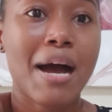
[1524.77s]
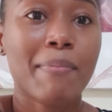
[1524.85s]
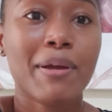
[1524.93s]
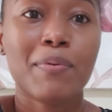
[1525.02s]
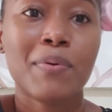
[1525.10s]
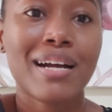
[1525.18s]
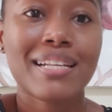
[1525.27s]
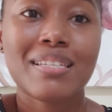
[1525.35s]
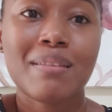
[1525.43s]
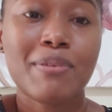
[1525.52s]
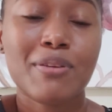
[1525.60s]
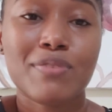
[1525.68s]
It won't
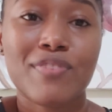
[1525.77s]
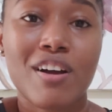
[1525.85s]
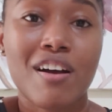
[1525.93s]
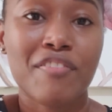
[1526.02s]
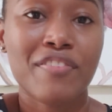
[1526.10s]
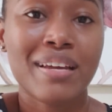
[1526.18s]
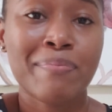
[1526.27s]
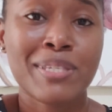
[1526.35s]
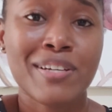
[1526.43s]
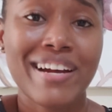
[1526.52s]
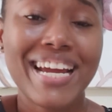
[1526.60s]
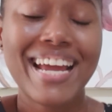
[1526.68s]
actually be used for coffee, I'm
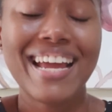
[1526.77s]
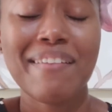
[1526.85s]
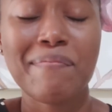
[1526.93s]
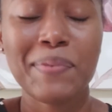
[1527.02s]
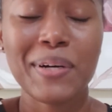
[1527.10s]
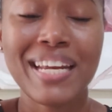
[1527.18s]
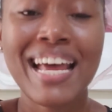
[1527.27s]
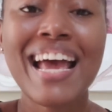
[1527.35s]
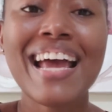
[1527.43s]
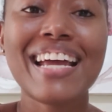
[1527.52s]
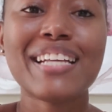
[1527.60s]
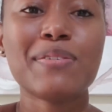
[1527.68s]
sorry, but
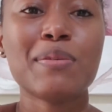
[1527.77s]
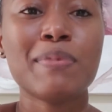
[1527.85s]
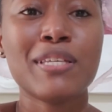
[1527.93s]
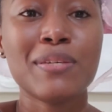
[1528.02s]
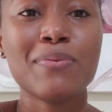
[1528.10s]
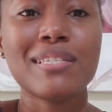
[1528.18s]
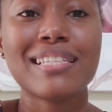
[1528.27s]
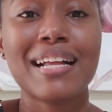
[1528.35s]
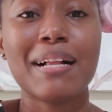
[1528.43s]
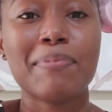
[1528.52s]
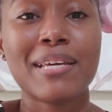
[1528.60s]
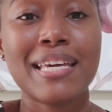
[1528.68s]
it will be used to
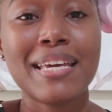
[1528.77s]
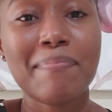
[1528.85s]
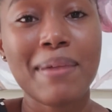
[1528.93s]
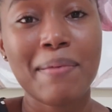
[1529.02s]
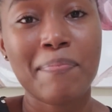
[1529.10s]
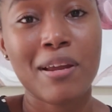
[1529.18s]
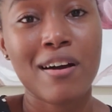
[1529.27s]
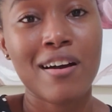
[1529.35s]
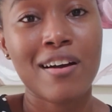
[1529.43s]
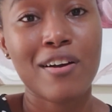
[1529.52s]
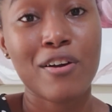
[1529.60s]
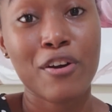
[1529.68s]
help keep my
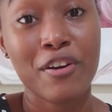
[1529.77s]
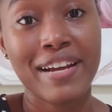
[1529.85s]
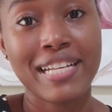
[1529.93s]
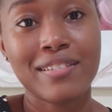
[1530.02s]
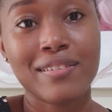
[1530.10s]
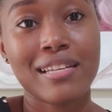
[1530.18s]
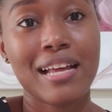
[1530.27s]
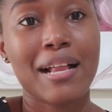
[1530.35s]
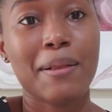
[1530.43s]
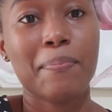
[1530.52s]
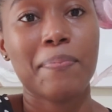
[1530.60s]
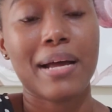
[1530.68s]
blog current, to
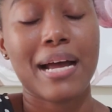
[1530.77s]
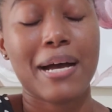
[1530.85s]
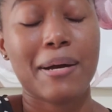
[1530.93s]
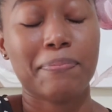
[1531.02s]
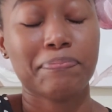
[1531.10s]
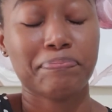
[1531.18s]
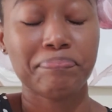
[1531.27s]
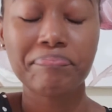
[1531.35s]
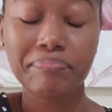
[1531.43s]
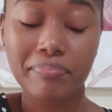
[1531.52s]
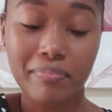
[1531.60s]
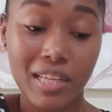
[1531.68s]
help
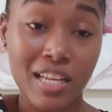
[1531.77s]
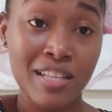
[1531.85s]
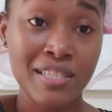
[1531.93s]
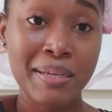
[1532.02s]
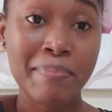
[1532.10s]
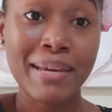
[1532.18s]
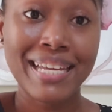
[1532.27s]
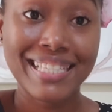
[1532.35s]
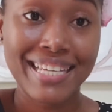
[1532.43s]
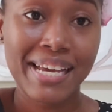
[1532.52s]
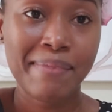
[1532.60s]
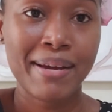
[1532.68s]
to
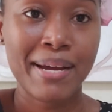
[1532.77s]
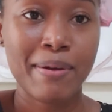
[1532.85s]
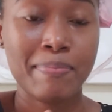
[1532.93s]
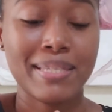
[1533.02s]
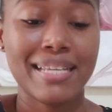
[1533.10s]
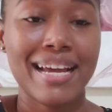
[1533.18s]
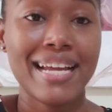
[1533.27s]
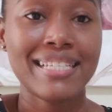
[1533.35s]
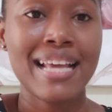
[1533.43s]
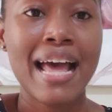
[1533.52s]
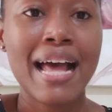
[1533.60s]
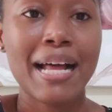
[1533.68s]
maintain my
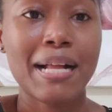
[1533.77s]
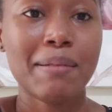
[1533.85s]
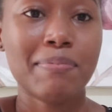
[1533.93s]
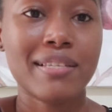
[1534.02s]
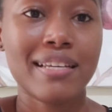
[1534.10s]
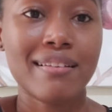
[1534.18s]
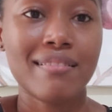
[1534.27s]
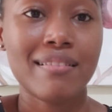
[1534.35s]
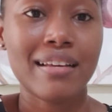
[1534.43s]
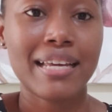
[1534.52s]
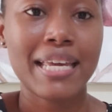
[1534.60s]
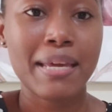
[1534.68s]
website, help
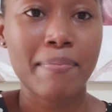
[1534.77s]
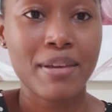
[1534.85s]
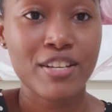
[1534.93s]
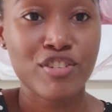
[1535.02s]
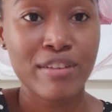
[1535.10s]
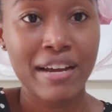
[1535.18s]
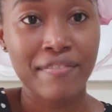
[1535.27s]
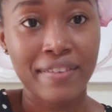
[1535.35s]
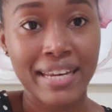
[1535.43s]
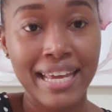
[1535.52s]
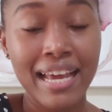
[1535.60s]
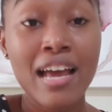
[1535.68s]
to keep me
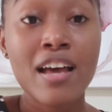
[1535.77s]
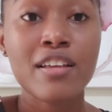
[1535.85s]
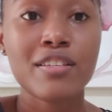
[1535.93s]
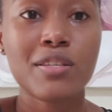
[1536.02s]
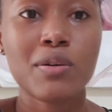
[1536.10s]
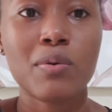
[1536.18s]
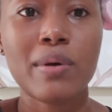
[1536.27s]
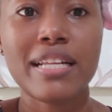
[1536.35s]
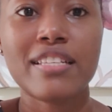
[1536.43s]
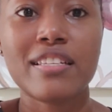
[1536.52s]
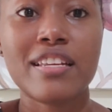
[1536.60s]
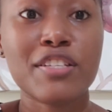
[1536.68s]
traveling. So
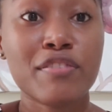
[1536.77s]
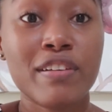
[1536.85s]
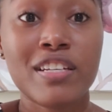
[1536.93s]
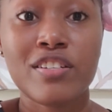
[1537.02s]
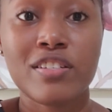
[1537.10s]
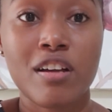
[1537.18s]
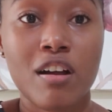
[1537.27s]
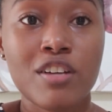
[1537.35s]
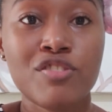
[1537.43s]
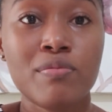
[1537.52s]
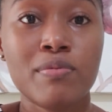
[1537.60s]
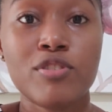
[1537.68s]
it's literally just a
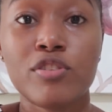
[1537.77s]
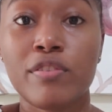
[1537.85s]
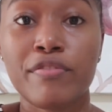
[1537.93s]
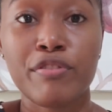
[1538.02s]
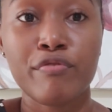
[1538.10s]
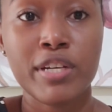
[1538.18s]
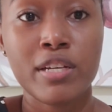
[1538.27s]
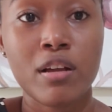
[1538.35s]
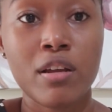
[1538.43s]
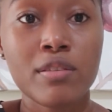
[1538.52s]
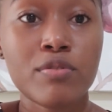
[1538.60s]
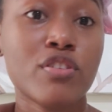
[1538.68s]
contribution of
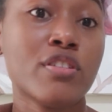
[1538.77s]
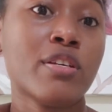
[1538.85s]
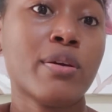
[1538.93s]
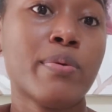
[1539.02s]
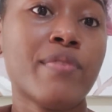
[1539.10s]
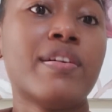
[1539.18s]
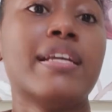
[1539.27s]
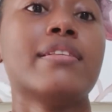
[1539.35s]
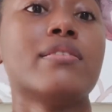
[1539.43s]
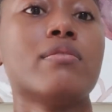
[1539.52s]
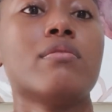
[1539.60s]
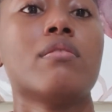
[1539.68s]
$3, which is the
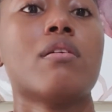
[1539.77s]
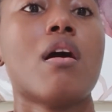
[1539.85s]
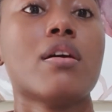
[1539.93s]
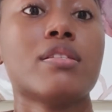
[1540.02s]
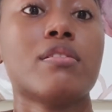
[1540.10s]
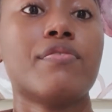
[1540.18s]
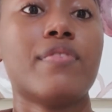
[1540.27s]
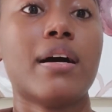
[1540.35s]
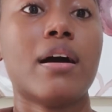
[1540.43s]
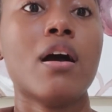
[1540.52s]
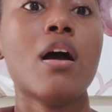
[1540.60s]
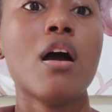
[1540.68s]
equivalent to the cost of
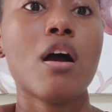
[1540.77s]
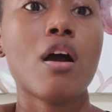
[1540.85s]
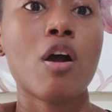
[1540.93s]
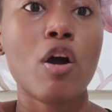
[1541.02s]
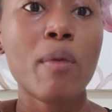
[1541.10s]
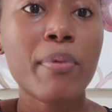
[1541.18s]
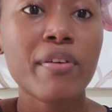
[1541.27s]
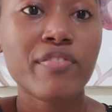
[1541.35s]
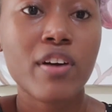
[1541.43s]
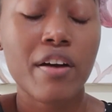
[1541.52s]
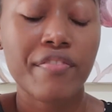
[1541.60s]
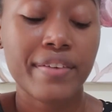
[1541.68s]
a cup of
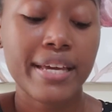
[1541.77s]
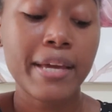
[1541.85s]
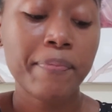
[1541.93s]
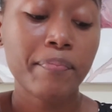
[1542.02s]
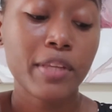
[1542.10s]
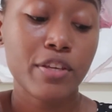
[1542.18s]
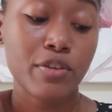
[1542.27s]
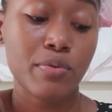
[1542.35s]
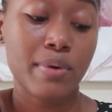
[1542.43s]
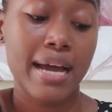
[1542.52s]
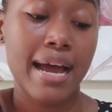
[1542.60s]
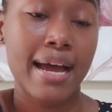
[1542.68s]
coffee. You
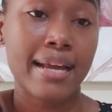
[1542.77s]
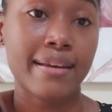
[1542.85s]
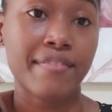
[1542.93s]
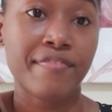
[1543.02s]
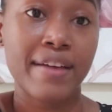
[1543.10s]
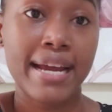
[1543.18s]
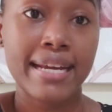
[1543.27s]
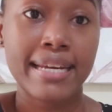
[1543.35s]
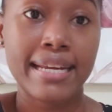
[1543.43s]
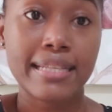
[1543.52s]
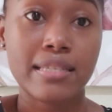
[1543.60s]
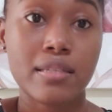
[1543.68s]
can find
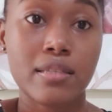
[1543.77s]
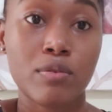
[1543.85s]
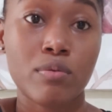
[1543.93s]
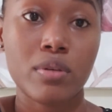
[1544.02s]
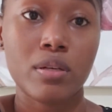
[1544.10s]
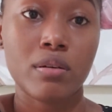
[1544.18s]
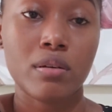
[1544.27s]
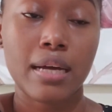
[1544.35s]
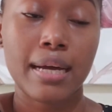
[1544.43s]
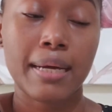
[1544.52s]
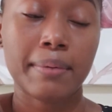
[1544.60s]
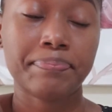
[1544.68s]
it,
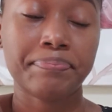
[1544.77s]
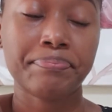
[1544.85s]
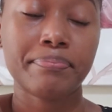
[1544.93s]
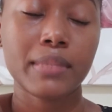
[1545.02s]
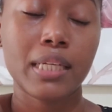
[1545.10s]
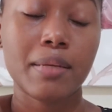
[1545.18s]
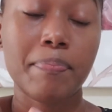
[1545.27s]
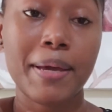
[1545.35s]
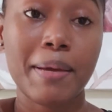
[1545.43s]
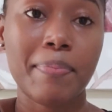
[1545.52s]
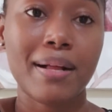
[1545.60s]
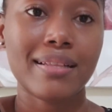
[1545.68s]
the
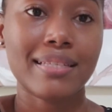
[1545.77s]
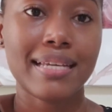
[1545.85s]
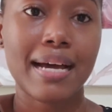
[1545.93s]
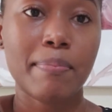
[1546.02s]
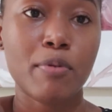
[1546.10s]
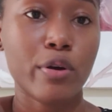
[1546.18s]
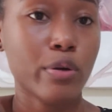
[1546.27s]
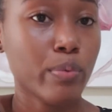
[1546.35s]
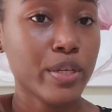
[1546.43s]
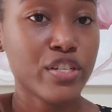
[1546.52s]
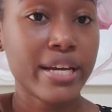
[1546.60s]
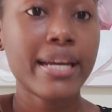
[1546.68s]
PayPal tab or
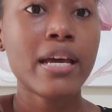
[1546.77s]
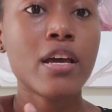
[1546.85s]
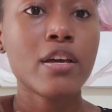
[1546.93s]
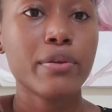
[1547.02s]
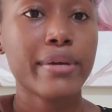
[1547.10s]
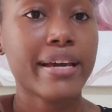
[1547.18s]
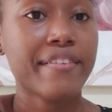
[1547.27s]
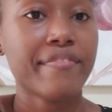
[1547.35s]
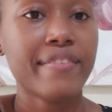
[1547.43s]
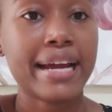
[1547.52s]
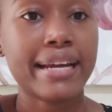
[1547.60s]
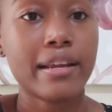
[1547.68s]
widget, you can
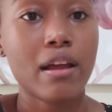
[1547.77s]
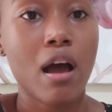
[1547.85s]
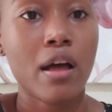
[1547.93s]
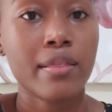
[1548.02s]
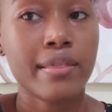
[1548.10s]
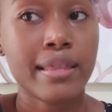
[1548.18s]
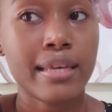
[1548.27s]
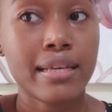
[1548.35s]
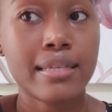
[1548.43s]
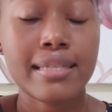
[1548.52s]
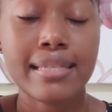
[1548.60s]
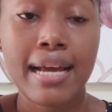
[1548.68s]
find it on the
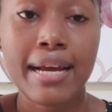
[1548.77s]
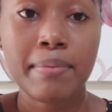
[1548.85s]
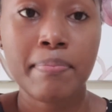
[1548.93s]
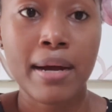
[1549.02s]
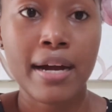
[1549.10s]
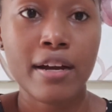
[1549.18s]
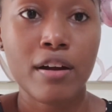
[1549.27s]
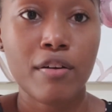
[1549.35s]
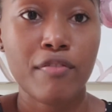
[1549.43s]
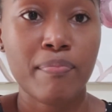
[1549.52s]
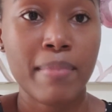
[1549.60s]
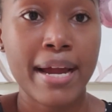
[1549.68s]
sidebar
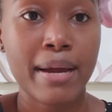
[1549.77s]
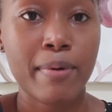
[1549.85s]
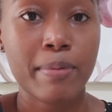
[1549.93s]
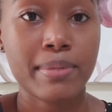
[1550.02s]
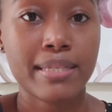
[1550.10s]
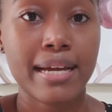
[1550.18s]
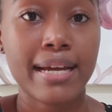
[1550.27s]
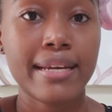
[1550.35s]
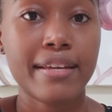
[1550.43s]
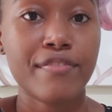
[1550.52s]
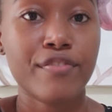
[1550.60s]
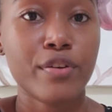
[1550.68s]
of my
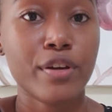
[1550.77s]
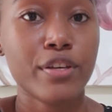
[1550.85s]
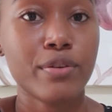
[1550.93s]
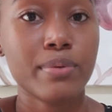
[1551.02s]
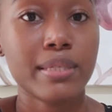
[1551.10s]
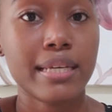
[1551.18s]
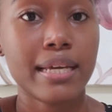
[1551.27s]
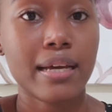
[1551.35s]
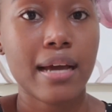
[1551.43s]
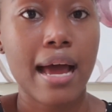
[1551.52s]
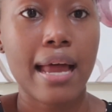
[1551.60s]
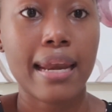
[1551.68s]
website if you're
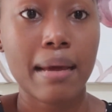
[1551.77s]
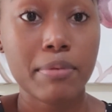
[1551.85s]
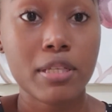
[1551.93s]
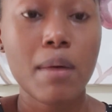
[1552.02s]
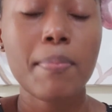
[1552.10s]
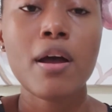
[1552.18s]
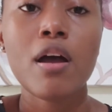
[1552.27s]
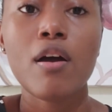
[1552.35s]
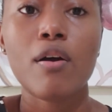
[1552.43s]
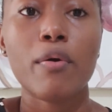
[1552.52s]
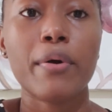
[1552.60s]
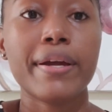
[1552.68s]
using a laptop,
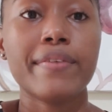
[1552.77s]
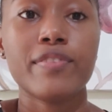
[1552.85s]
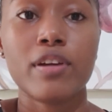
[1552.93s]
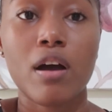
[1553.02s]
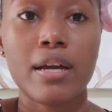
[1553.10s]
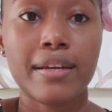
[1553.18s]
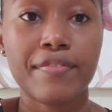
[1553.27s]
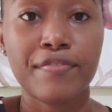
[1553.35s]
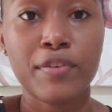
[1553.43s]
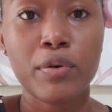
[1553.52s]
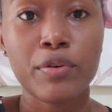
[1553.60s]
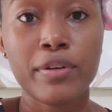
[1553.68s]
or if you're on a
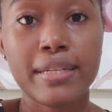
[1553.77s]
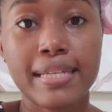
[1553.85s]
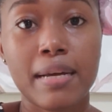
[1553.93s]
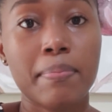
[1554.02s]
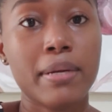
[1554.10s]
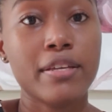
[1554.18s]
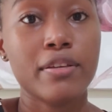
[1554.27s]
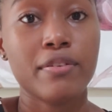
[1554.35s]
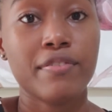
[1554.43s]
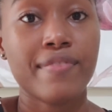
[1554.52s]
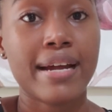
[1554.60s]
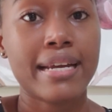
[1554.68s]
phone or tablet, you'll
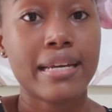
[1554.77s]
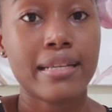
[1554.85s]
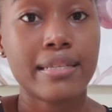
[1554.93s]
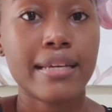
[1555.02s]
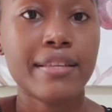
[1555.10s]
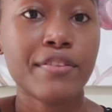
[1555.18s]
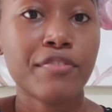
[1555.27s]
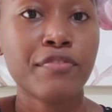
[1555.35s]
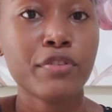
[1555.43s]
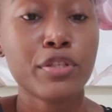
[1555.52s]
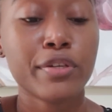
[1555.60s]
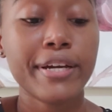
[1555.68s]
find it in the
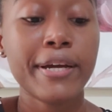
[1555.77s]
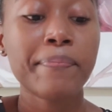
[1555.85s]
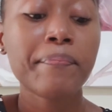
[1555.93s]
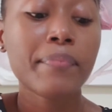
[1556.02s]
footer,